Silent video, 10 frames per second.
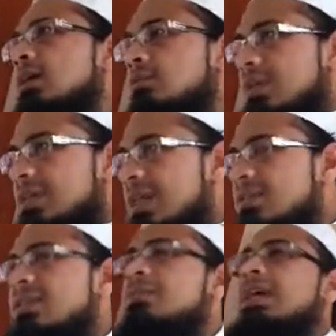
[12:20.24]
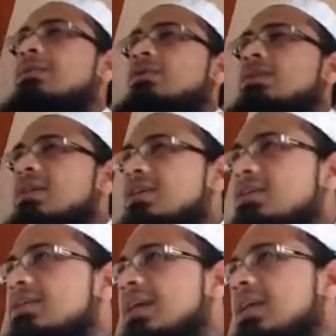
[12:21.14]
translation. Sometimes
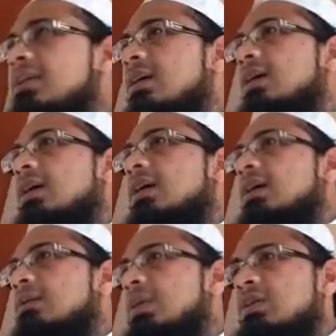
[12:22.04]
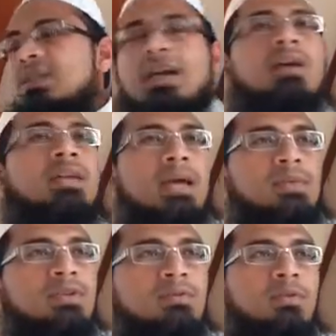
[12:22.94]
translations can, because they can't
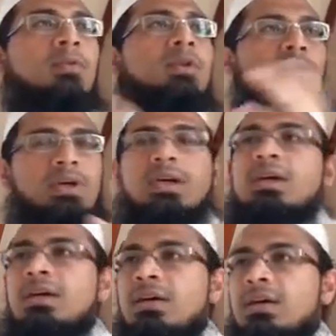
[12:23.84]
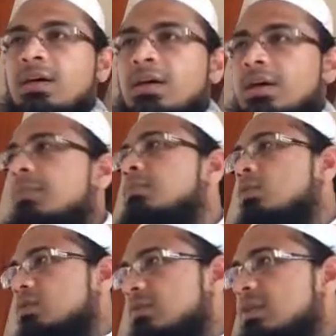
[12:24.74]
capture the full
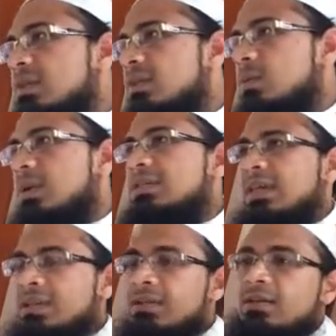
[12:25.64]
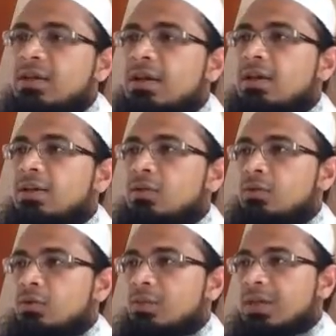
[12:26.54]
import of a certain verse, and then
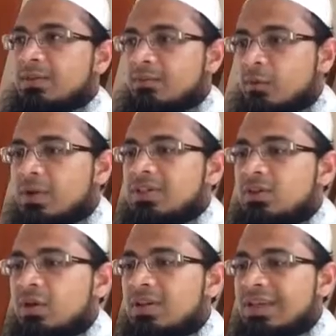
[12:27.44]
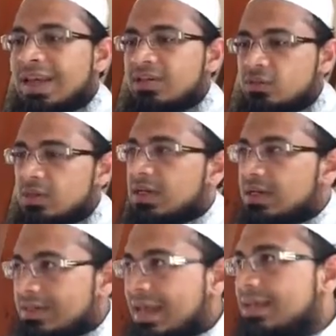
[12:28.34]
you become focused on the actual
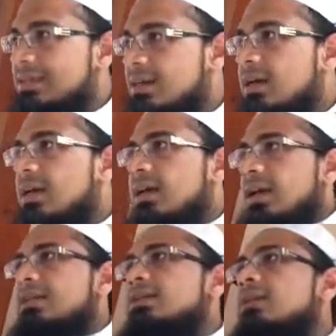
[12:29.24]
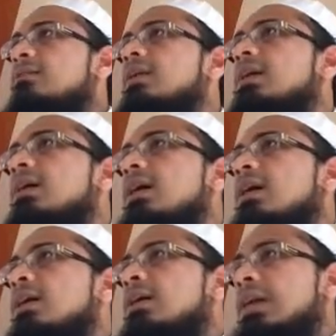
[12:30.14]
text itself,
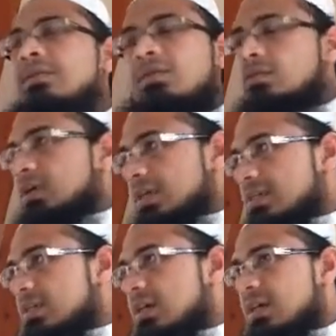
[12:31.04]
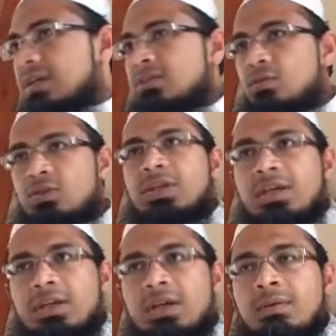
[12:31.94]
even though it's
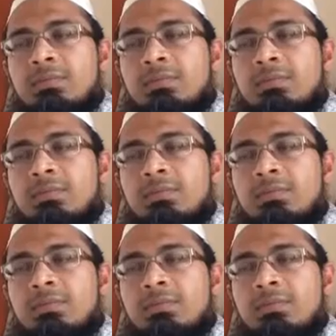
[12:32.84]
usually